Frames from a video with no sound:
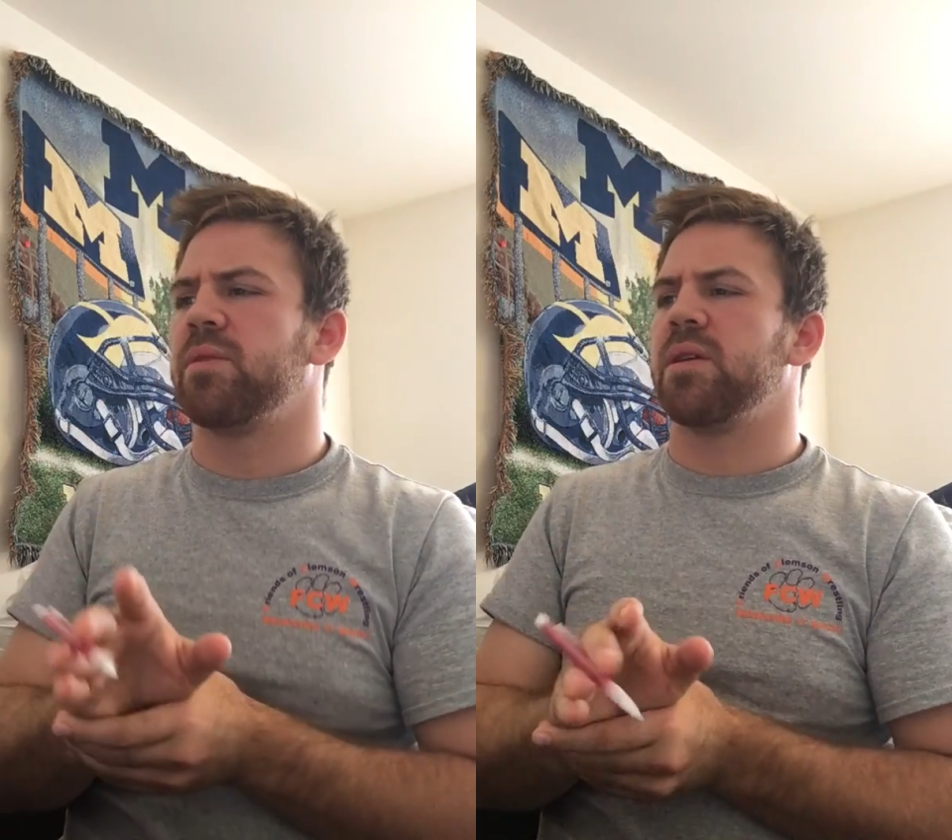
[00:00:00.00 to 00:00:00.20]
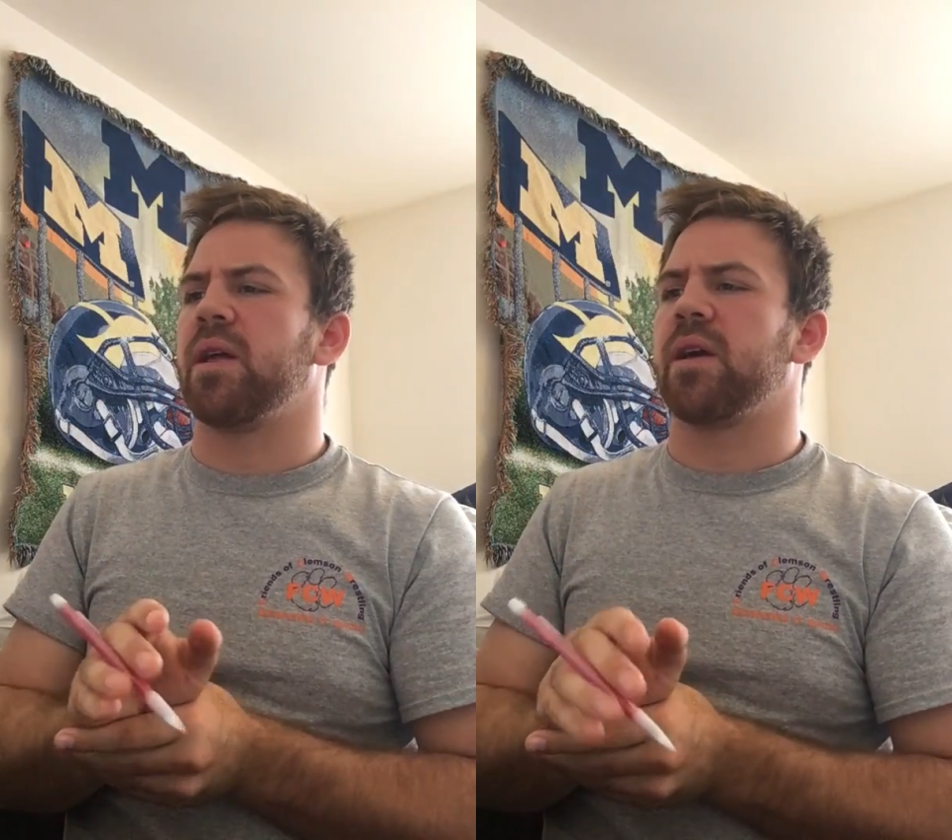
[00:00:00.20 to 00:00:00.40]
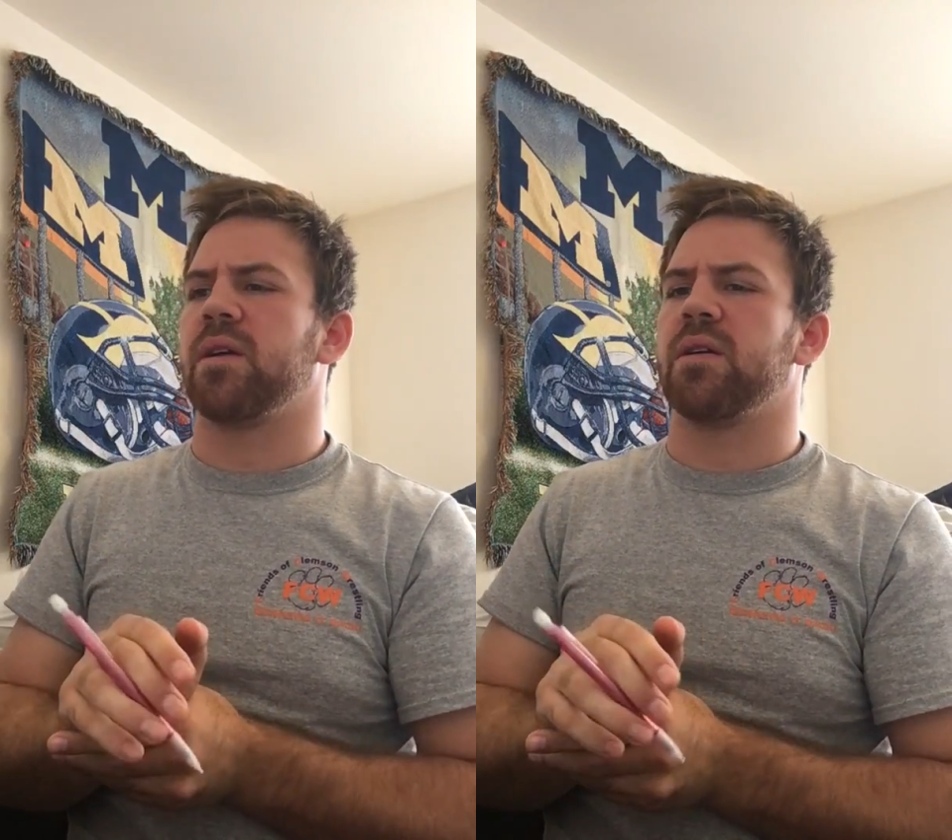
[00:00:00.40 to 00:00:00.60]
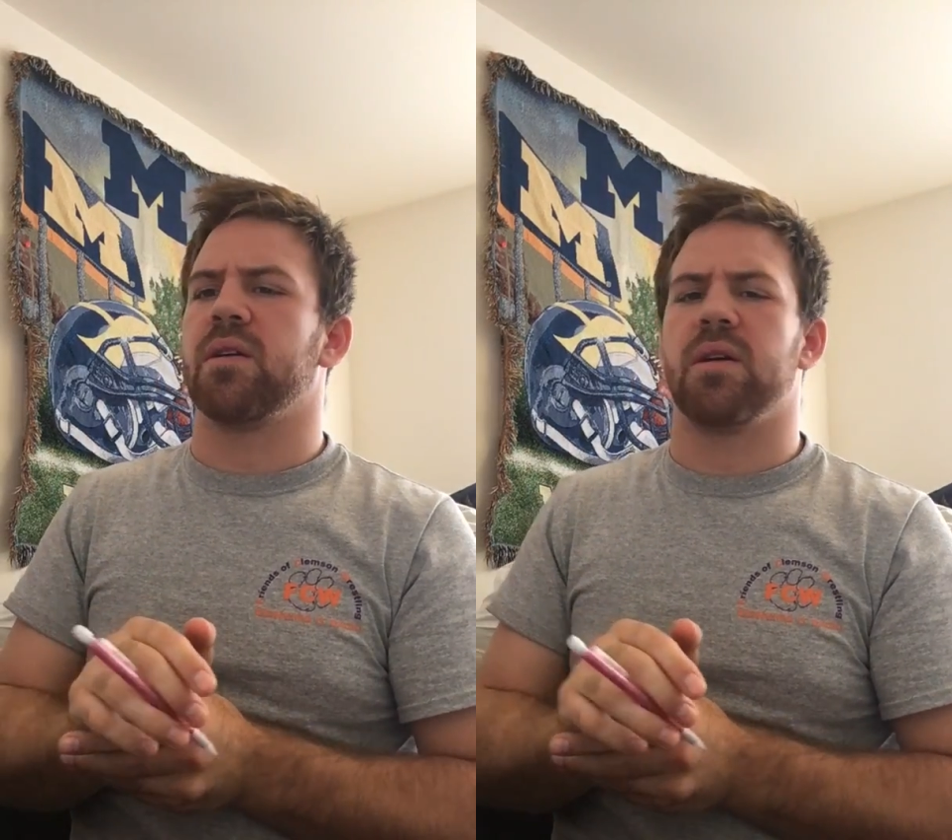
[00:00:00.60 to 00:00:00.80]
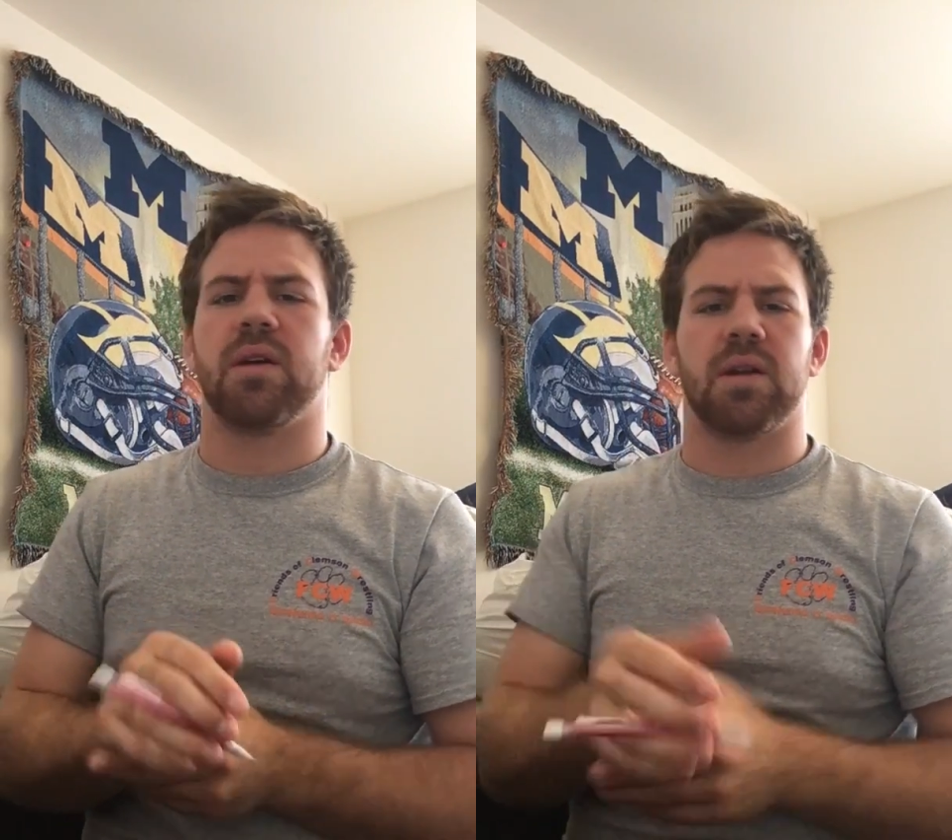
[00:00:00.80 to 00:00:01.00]
be like
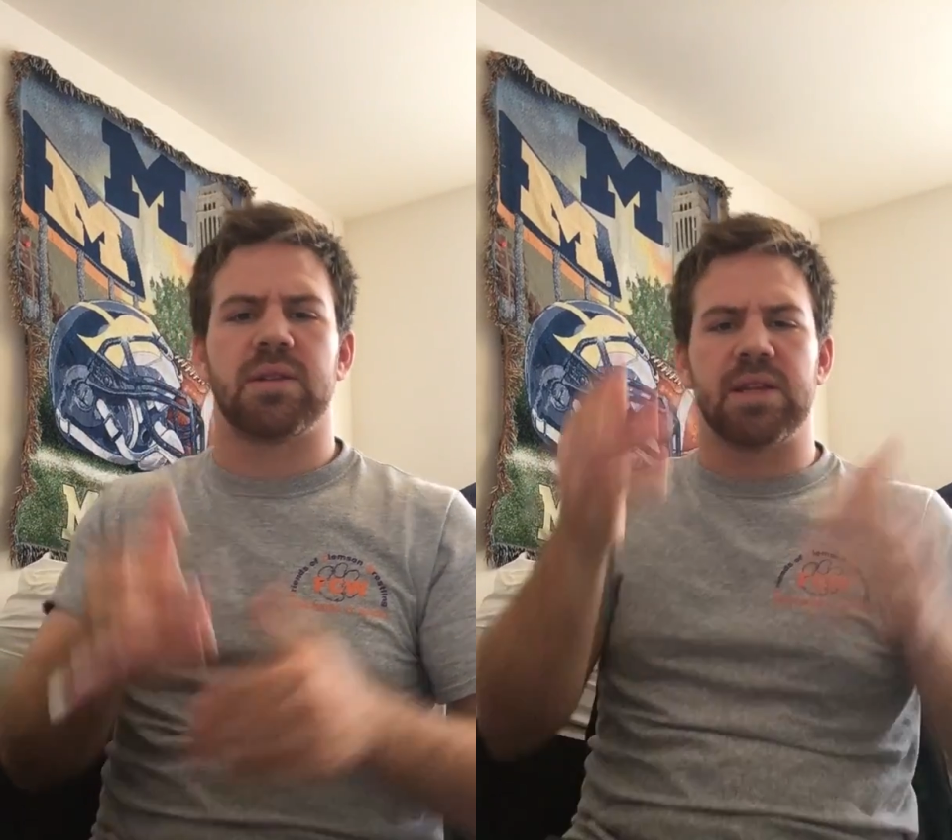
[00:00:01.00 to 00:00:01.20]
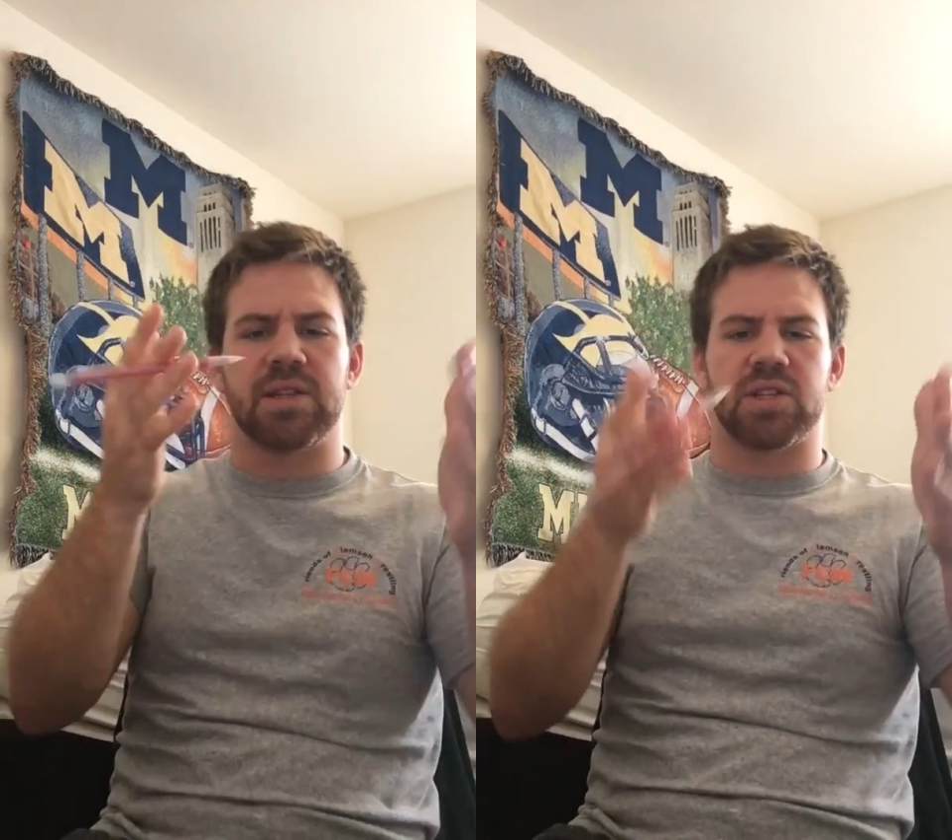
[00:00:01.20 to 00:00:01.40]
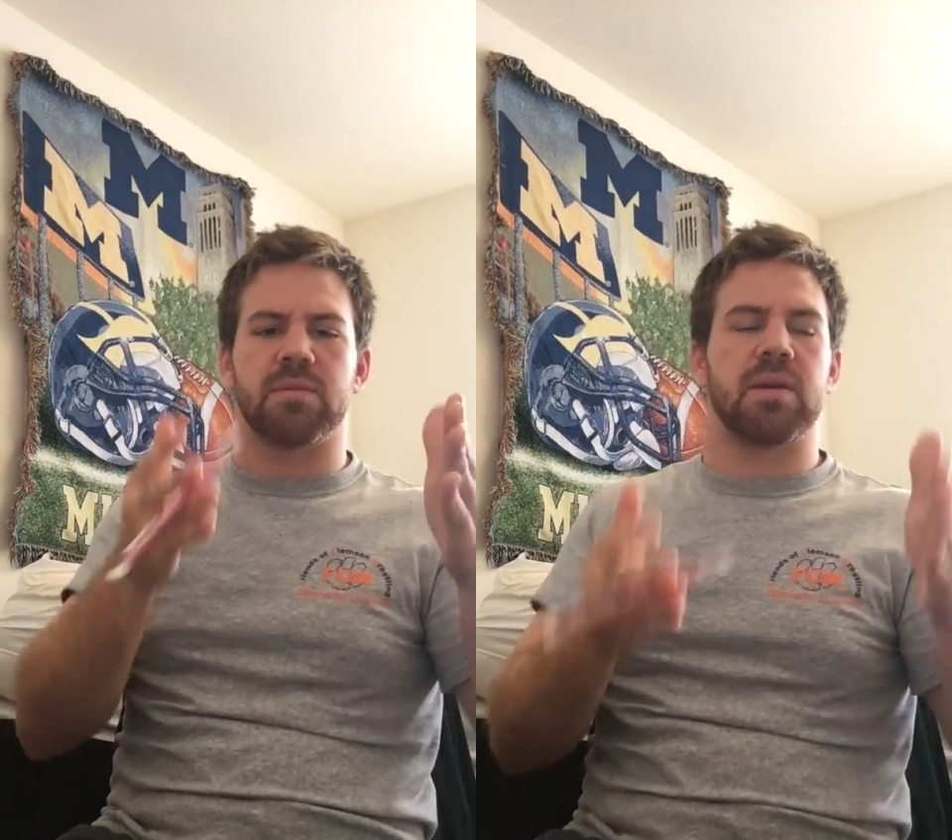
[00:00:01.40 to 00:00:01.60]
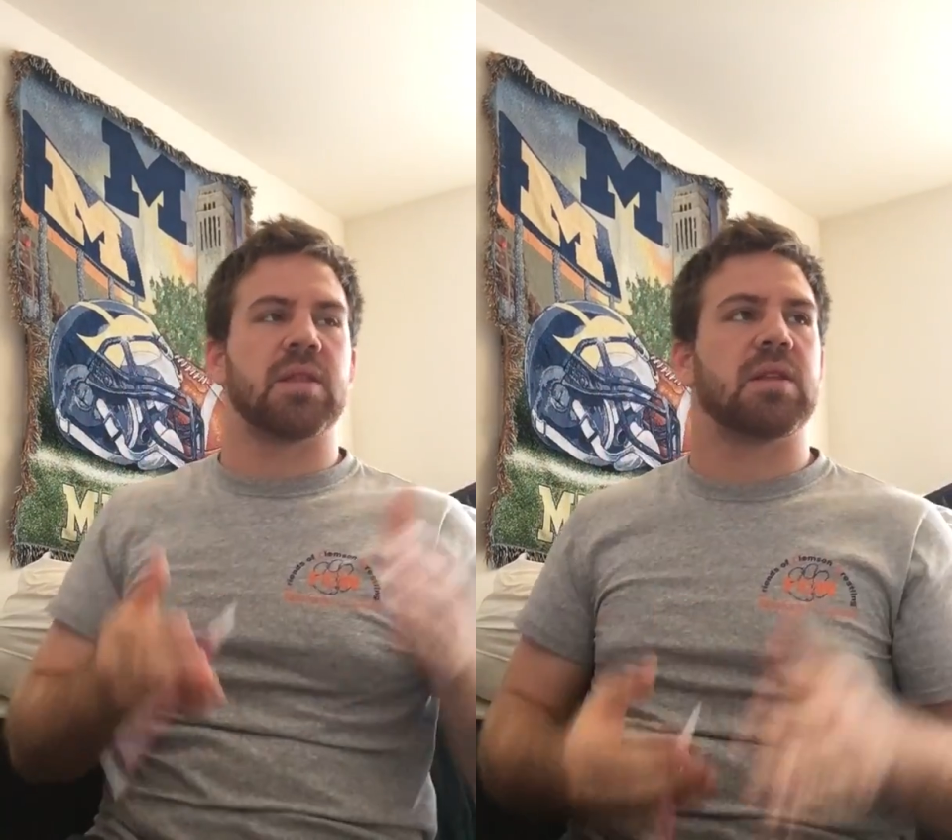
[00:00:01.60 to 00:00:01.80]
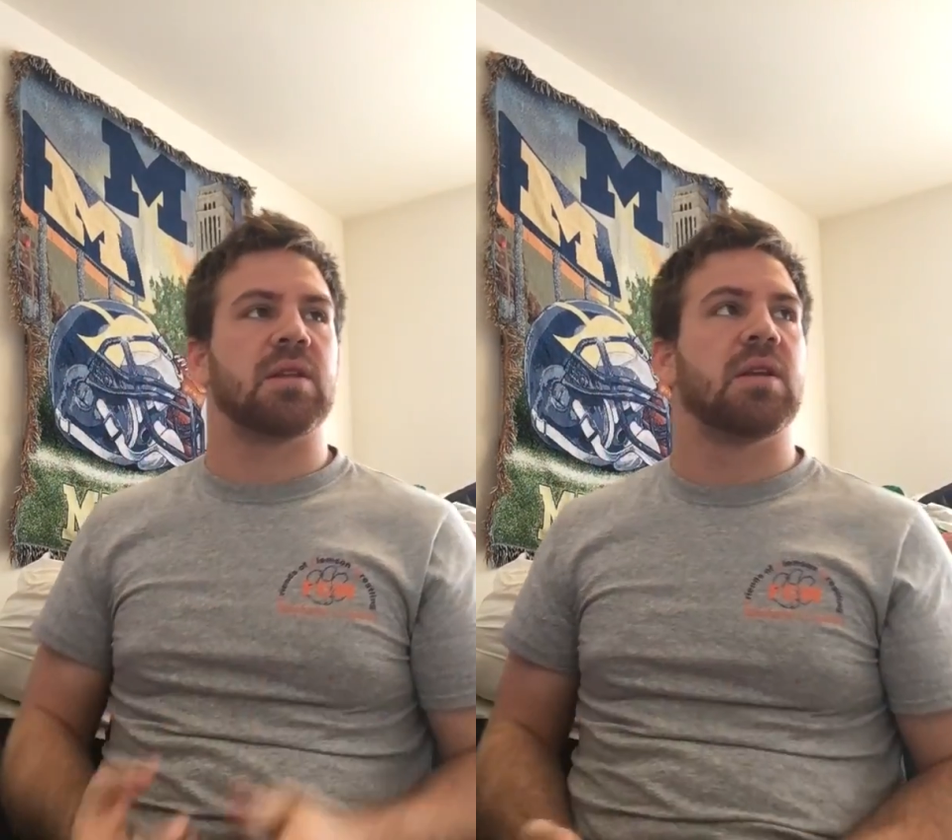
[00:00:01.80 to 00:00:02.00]
a teaching
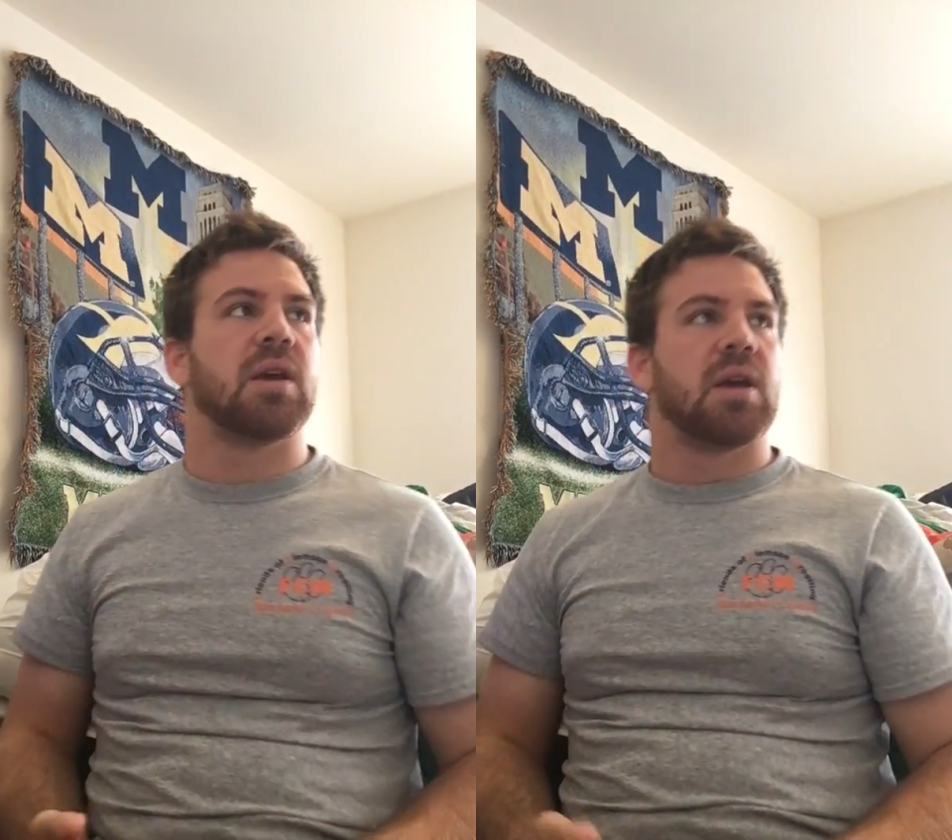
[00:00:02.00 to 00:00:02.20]
method,